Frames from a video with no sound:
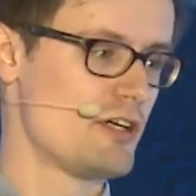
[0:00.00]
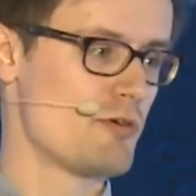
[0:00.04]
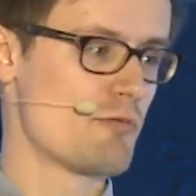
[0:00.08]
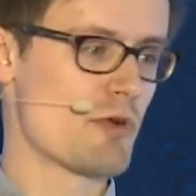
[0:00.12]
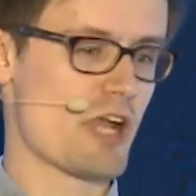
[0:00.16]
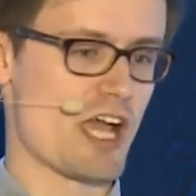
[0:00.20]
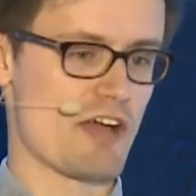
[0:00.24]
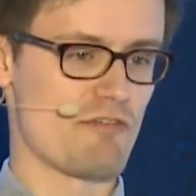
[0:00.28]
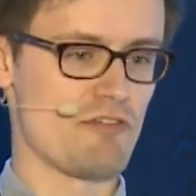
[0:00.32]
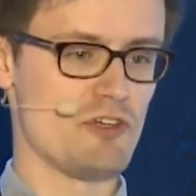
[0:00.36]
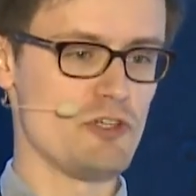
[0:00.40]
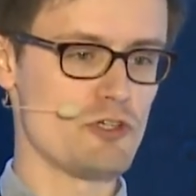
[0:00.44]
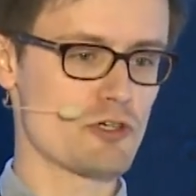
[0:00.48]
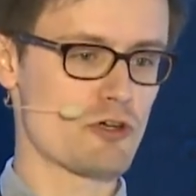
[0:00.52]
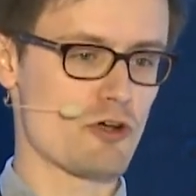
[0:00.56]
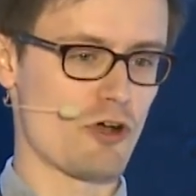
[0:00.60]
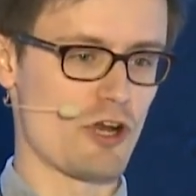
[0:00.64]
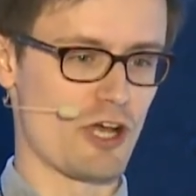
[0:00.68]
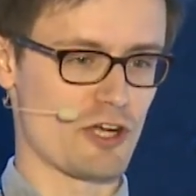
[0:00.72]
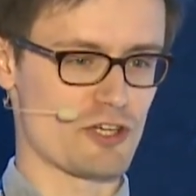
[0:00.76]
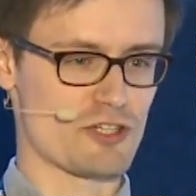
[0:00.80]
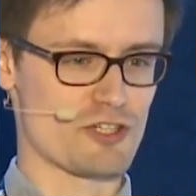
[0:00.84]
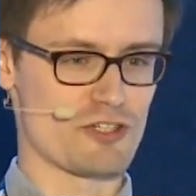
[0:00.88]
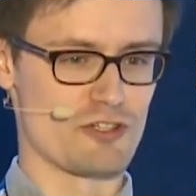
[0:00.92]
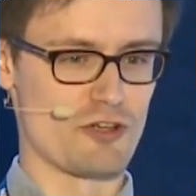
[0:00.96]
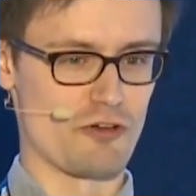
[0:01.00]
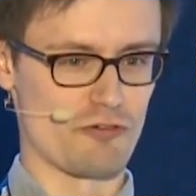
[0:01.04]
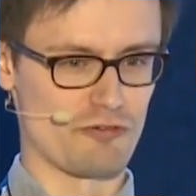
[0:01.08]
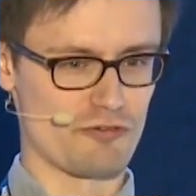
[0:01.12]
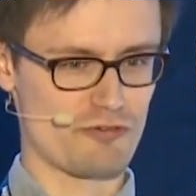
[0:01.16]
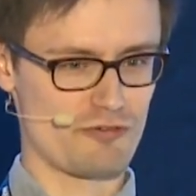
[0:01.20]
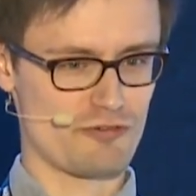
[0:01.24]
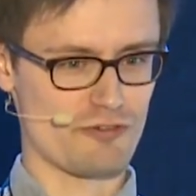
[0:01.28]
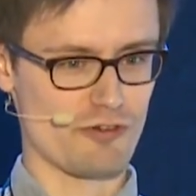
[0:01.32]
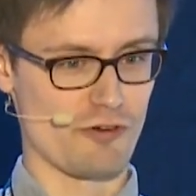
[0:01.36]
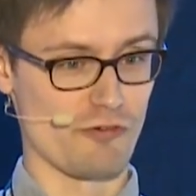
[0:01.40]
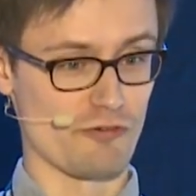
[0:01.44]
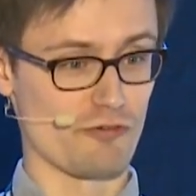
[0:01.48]
We have a new collection
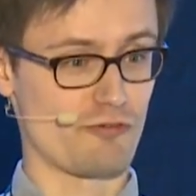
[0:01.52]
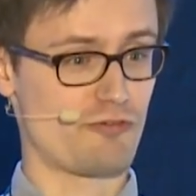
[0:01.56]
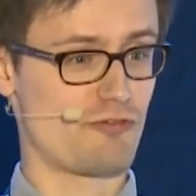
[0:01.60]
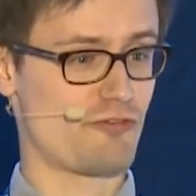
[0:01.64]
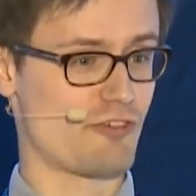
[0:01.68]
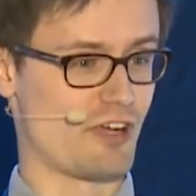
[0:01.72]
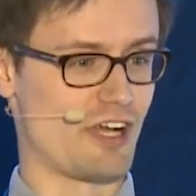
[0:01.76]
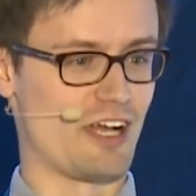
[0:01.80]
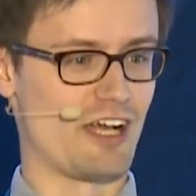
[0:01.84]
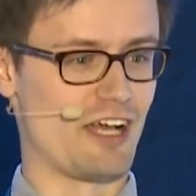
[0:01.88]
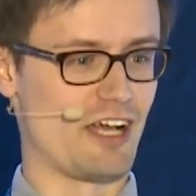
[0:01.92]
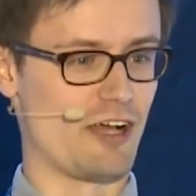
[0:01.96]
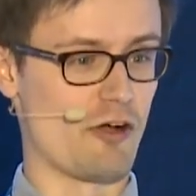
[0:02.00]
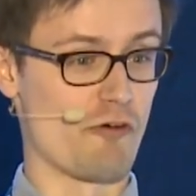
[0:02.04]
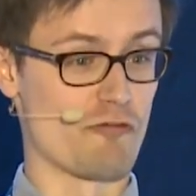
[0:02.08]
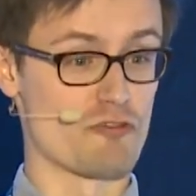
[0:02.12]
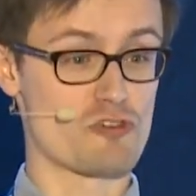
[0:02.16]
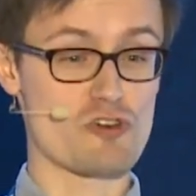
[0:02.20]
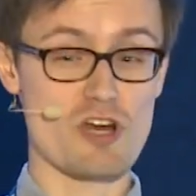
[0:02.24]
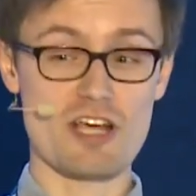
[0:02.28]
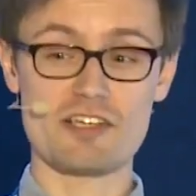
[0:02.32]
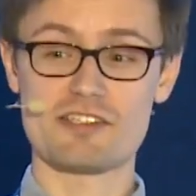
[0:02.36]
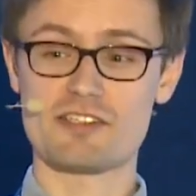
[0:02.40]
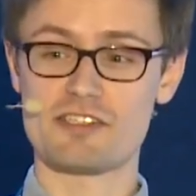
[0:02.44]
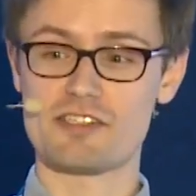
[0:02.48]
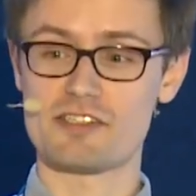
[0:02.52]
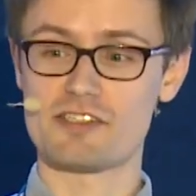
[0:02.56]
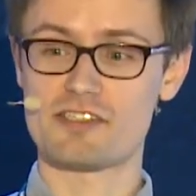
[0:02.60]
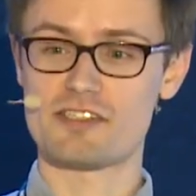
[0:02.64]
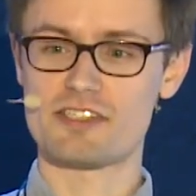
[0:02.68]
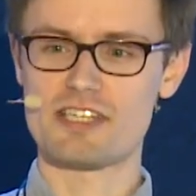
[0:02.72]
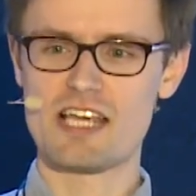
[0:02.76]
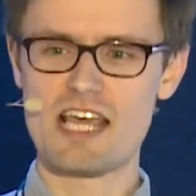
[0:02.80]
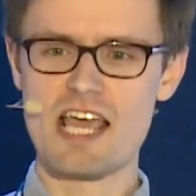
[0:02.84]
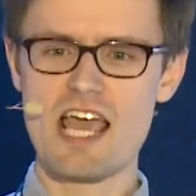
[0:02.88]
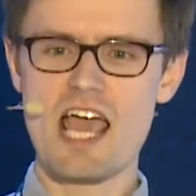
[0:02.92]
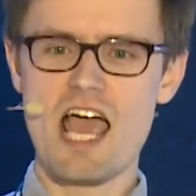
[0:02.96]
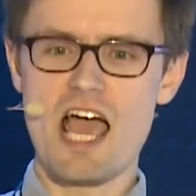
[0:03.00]
of
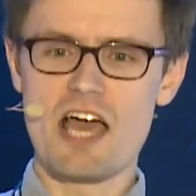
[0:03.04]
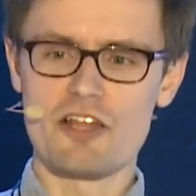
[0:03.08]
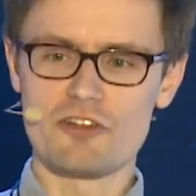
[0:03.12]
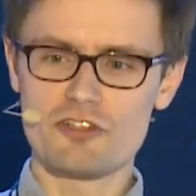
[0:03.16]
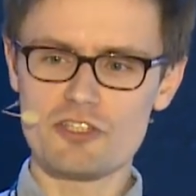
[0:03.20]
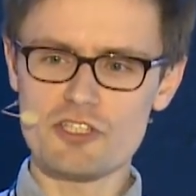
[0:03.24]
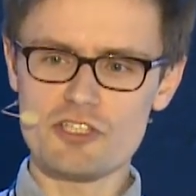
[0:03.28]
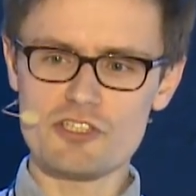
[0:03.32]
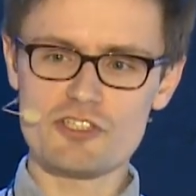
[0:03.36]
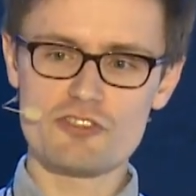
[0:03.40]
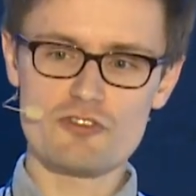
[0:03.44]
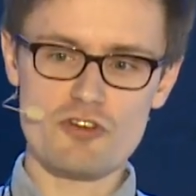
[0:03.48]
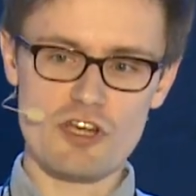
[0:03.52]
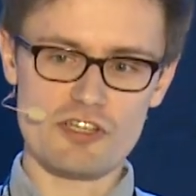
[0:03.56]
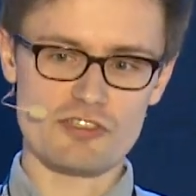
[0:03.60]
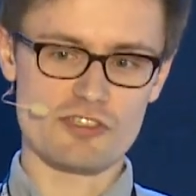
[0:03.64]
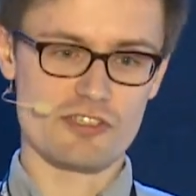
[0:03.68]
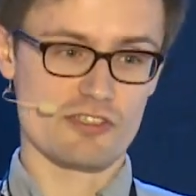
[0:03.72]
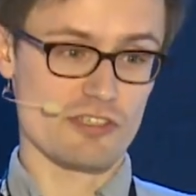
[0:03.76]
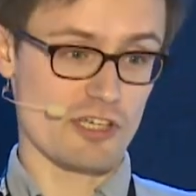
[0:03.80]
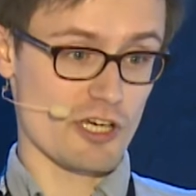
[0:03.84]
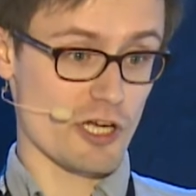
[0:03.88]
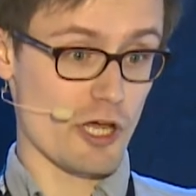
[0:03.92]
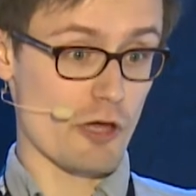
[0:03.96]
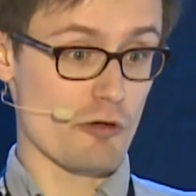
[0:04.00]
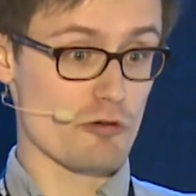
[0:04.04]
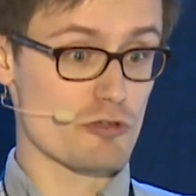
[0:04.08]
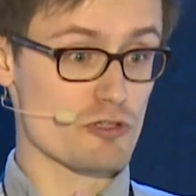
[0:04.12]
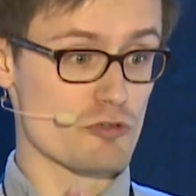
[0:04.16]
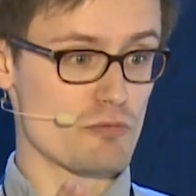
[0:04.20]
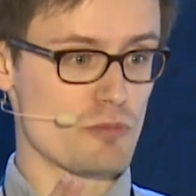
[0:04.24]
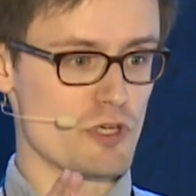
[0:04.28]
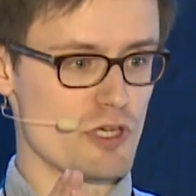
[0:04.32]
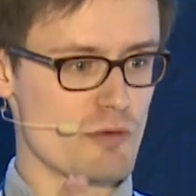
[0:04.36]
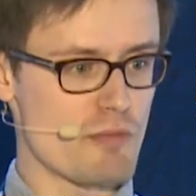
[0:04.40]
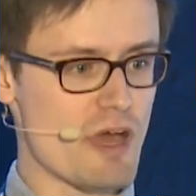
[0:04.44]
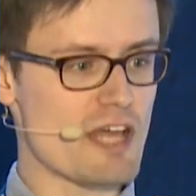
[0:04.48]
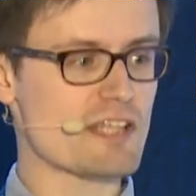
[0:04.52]
dresses, and these dresses are going to
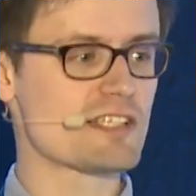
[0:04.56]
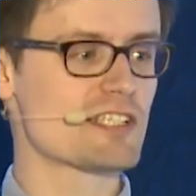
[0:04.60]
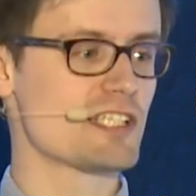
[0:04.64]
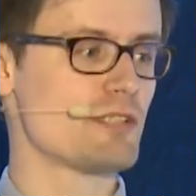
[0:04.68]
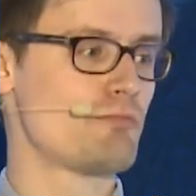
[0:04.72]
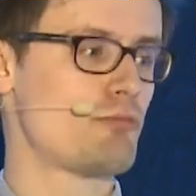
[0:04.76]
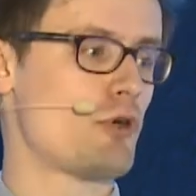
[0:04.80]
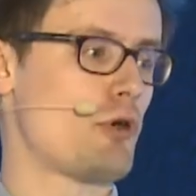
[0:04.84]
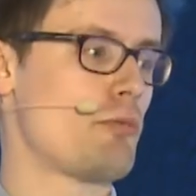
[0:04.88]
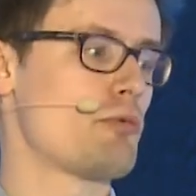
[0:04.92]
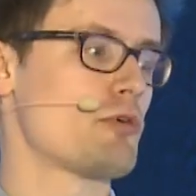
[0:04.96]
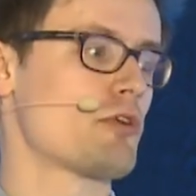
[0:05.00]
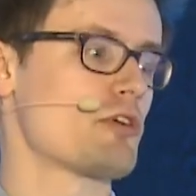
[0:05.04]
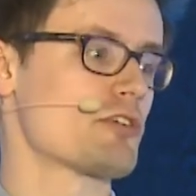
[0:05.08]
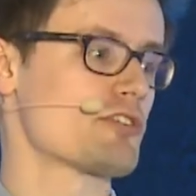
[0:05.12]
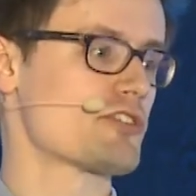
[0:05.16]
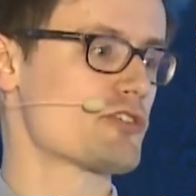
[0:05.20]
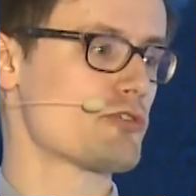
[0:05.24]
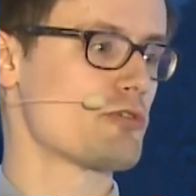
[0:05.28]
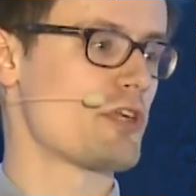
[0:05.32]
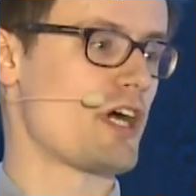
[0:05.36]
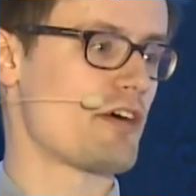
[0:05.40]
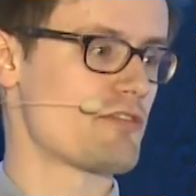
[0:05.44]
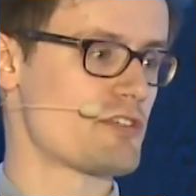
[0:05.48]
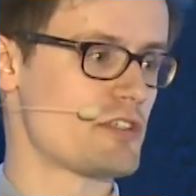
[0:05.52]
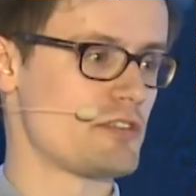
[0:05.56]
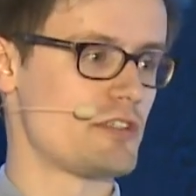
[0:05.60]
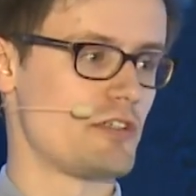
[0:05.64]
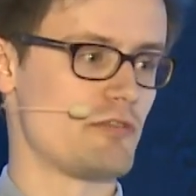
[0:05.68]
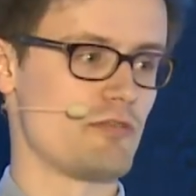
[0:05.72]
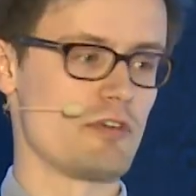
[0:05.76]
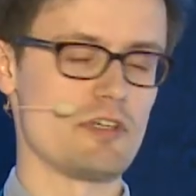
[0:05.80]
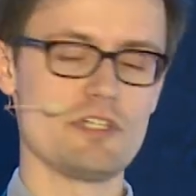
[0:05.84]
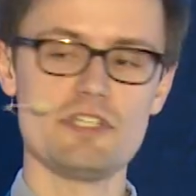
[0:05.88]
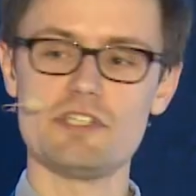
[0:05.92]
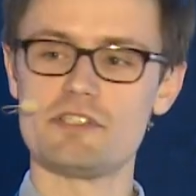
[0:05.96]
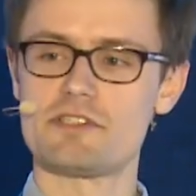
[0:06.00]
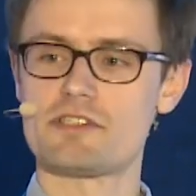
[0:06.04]
be immensely popular soon after they're
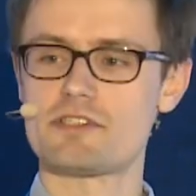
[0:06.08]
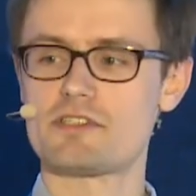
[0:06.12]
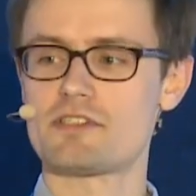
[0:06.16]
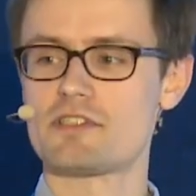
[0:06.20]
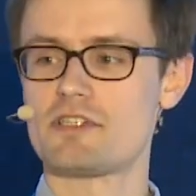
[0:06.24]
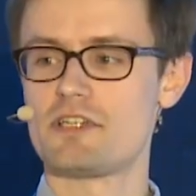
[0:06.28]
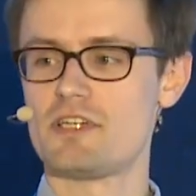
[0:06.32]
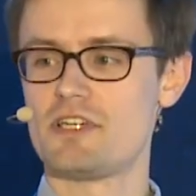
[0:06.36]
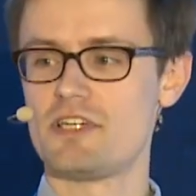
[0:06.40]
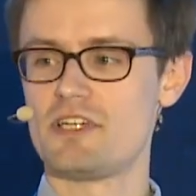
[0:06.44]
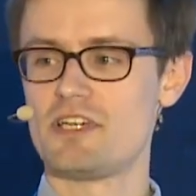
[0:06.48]
released.